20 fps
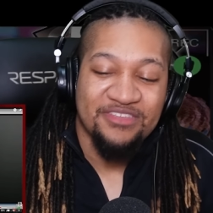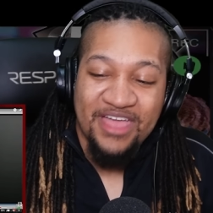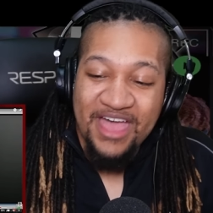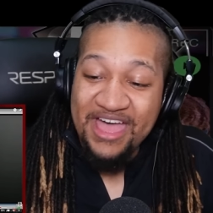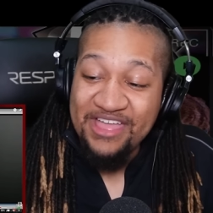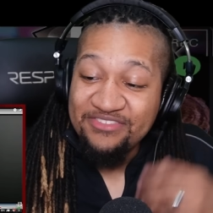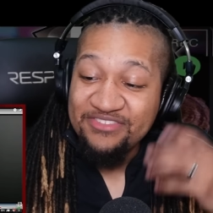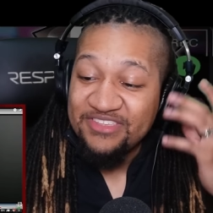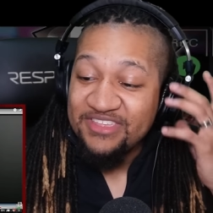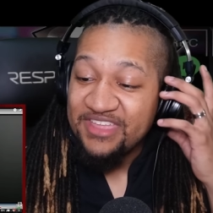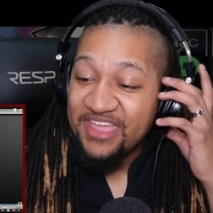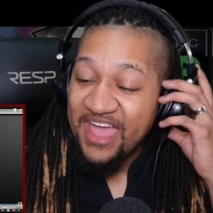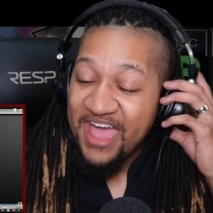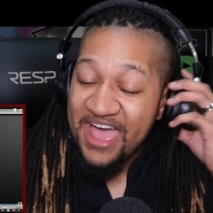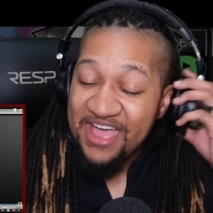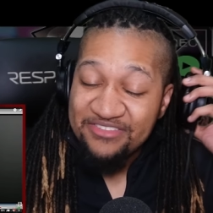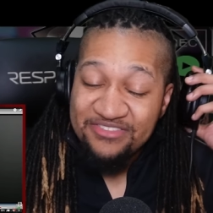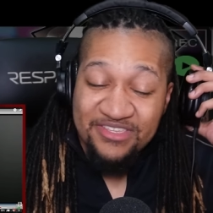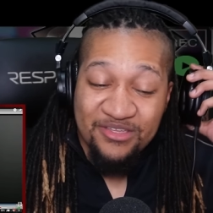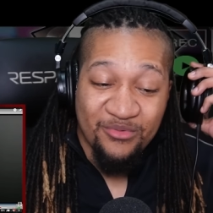I
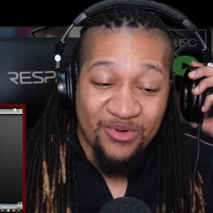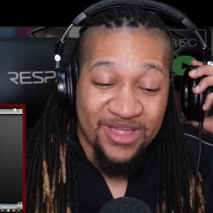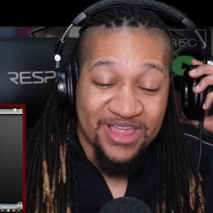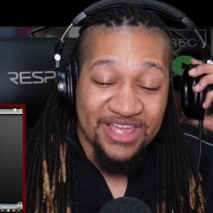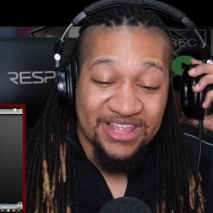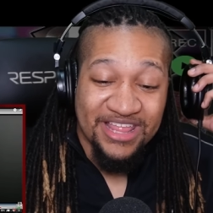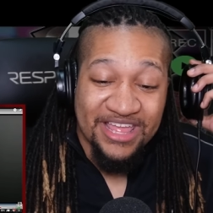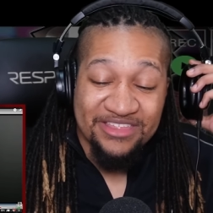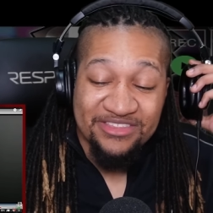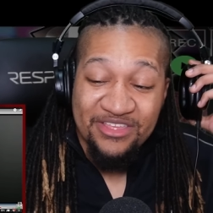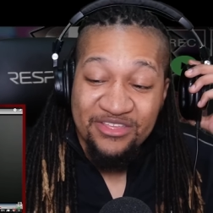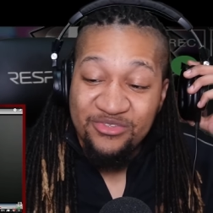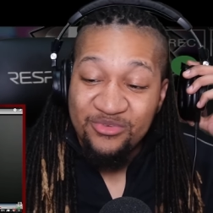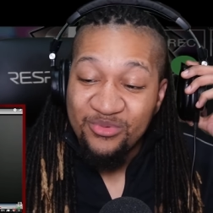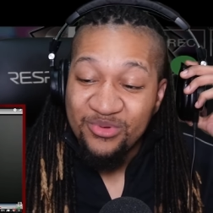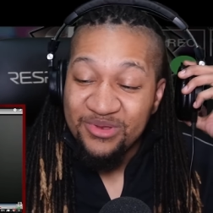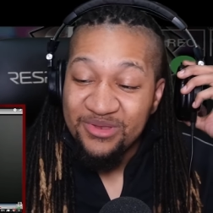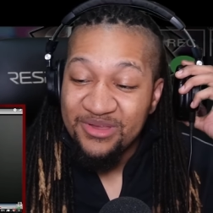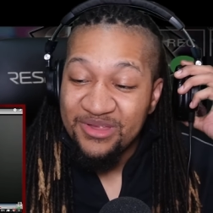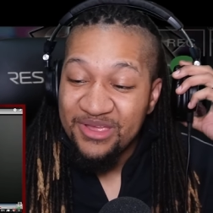see why y'all like this
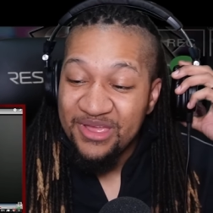one.